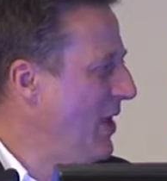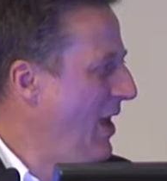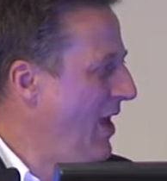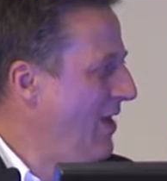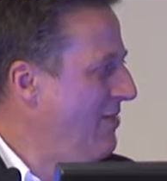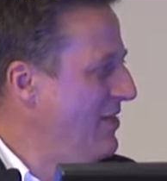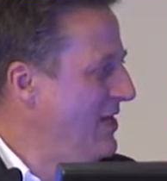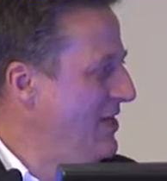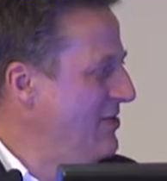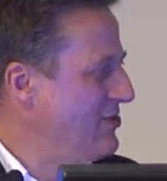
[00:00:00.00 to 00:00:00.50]

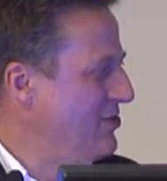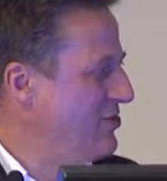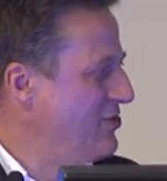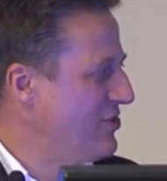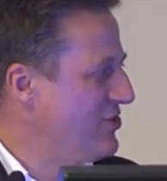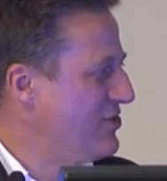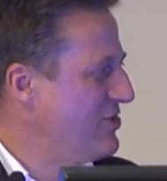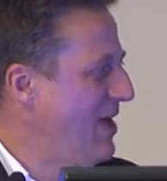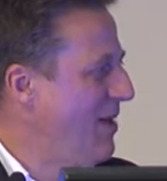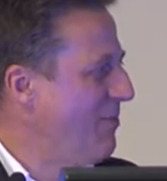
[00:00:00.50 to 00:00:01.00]
And these are
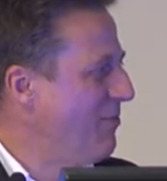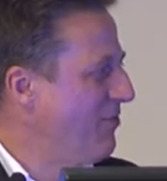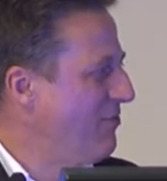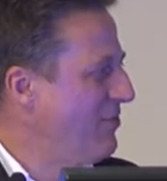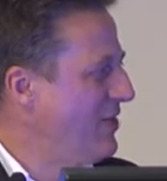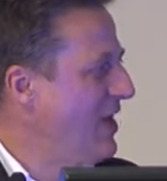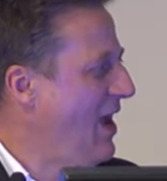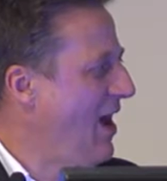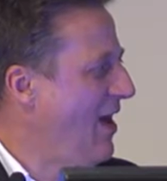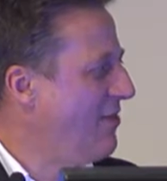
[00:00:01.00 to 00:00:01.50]
just some of
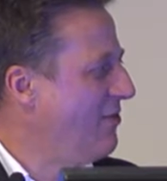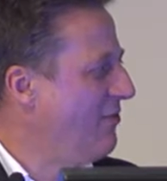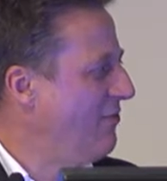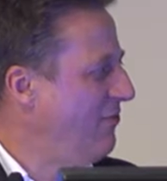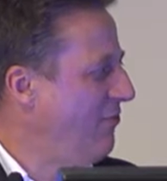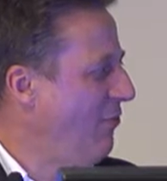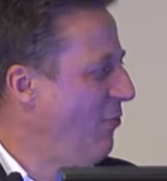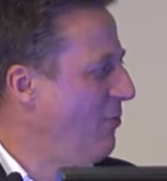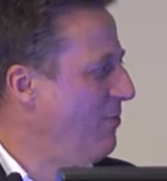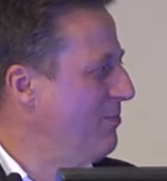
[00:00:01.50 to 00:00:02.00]
the other
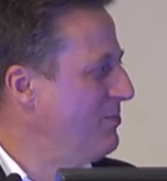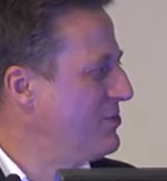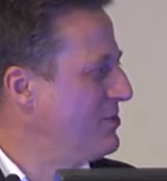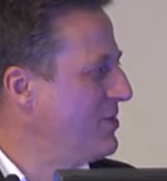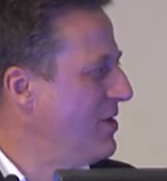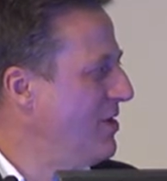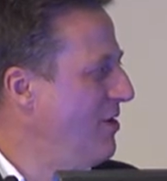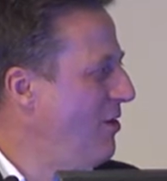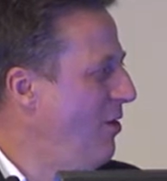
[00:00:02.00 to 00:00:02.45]
forms